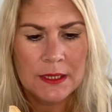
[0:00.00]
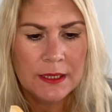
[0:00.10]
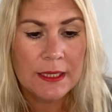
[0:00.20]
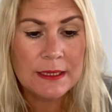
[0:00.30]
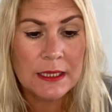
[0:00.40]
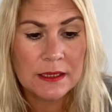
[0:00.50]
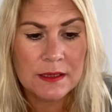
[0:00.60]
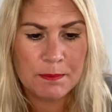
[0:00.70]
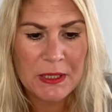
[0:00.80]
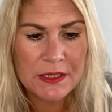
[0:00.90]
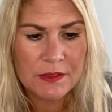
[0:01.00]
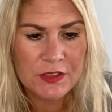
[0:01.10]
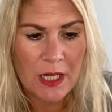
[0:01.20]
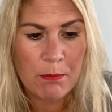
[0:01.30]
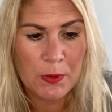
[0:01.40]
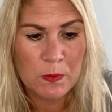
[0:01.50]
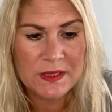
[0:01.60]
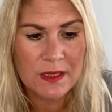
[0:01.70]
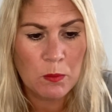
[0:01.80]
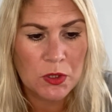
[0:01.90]
This little spurt of temper was
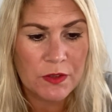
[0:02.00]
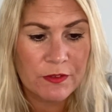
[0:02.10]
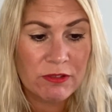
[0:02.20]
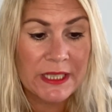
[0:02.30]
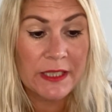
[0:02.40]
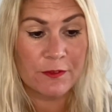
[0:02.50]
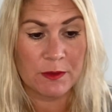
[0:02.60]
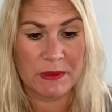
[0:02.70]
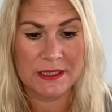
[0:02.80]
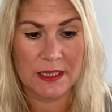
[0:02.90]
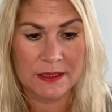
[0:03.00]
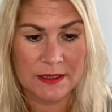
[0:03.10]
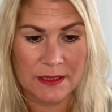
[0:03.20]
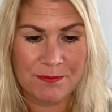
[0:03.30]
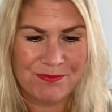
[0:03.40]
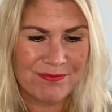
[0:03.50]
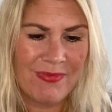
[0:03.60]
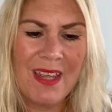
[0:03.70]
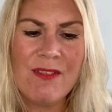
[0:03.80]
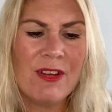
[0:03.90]
somewhat of a relief to Mr. Utterson.
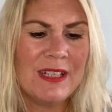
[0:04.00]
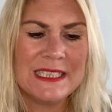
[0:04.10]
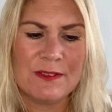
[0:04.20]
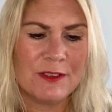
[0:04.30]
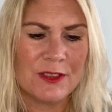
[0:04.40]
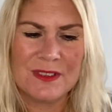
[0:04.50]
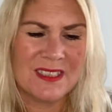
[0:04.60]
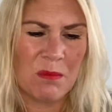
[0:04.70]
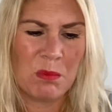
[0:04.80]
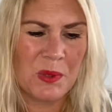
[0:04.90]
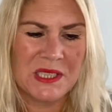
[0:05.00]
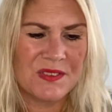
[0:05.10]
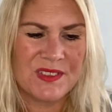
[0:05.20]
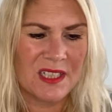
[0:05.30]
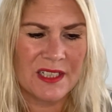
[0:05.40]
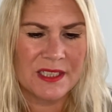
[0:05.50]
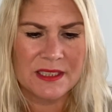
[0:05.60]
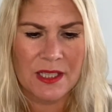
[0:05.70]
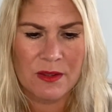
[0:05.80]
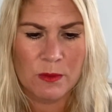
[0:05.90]
They have only differed on some point of
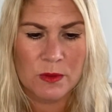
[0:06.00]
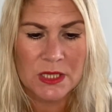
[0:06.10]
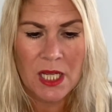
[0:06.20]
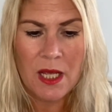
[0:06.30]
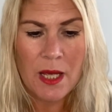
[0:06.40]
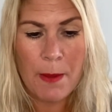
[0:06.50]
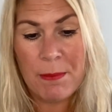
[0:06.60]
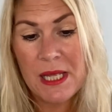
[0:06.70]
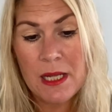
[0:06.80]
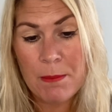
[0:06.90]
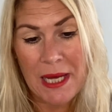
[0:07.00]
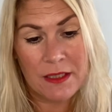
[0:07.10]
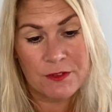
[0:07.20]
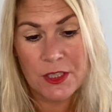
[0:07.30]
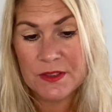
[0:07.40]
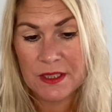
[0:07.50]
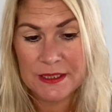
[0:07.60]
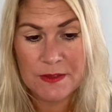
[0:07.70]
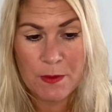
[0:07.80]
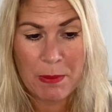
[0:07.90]
science, he thought, and being a man of no
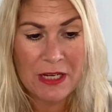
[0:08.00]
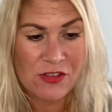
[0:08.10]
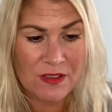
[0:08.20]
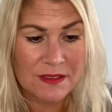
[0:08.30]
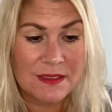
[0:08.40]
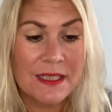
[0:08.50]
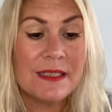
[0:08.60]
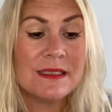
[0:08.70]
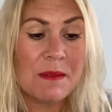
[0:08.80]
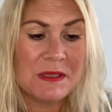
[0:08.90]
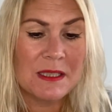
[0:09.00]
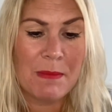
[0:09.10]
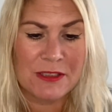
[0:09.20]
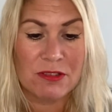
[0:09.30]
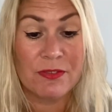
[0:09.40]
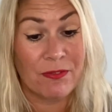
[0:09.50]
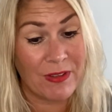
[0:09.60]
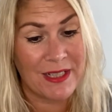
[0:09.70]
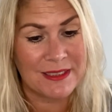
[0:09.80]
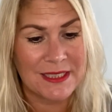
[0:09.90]
scientific passions, except in the matter of
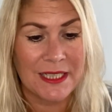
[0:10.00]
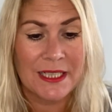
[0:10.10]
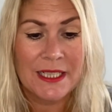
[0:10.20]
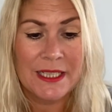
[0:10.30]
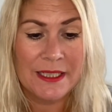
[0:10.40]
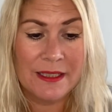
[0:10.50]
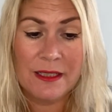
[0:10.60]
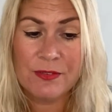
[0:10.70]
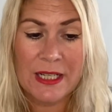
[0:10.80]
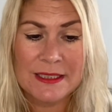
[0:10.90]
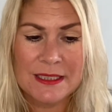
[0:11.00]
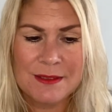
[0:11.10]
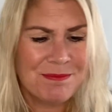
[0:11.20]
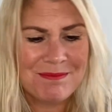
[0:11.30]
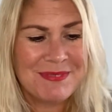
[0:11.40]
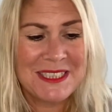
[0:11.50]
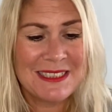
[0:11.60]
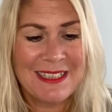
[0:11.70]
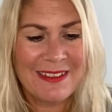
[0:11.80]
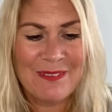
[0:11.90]
conveyancing, he even added, "It
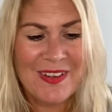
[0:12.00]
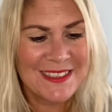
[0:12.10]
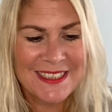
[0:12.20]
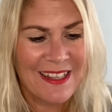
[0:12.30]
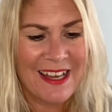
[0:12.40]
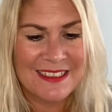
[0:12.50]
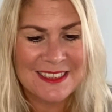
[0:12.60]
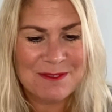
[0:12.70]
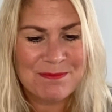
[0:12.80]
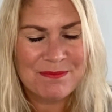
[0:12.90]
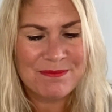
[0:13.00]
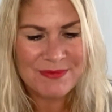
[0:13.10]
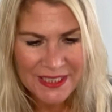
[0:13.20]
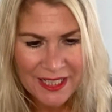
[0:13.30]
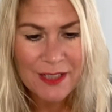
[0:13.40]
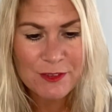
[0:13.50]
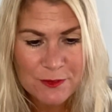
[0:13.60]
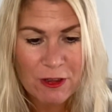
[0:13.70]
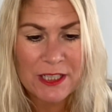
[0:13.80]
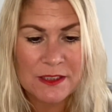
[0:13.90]
is nothing worse than that." He gave his
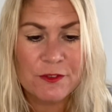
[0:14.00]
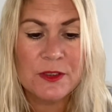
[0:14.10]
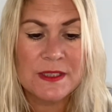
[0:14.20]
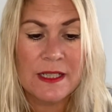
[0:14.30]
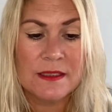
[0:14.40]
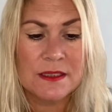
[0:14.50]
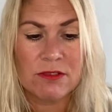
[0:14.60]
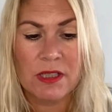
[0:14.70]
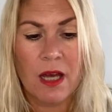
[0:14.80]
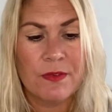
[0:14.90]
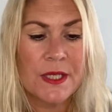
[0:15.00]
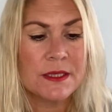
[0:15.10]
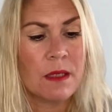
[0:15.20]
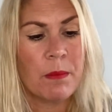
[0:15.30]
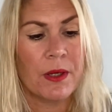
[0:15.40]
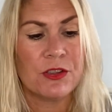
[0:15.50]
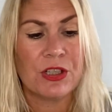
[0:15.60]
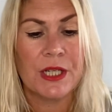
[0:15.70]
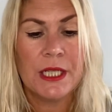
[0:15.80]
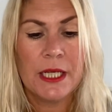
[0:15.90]
friend a few seconds to recover his
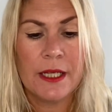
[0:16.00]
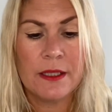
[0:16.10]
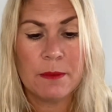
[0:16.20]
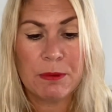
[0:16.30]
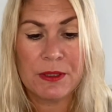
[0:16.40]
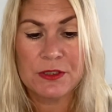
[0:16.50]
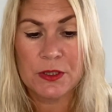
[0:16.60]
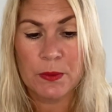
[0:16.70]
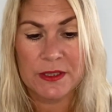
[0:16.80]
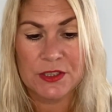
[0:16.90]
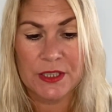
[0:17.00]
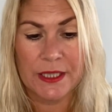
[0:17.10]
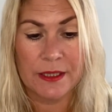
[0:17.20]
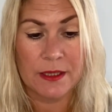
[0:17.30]
composure and then approached the question he had